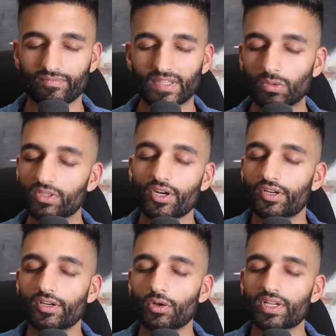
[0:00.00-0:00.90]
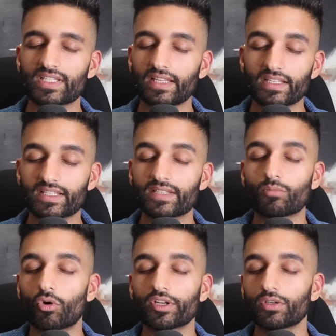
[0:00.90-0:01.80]
you will start to notice that this is
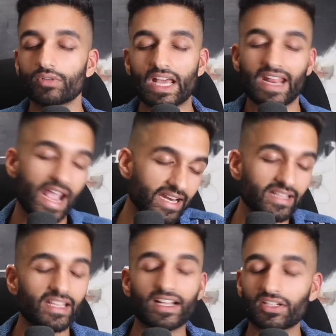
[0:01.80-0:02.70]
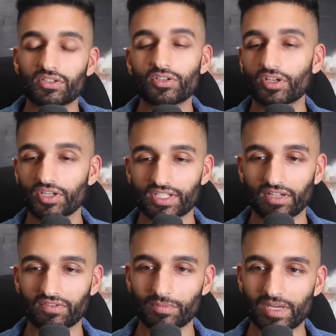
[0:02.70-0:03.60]
more you than anything else you took
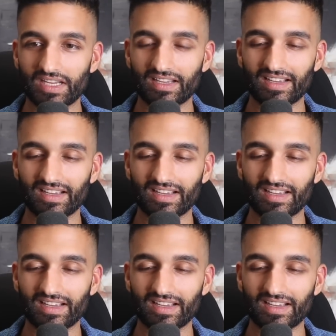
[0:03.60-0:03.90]
yourself to be.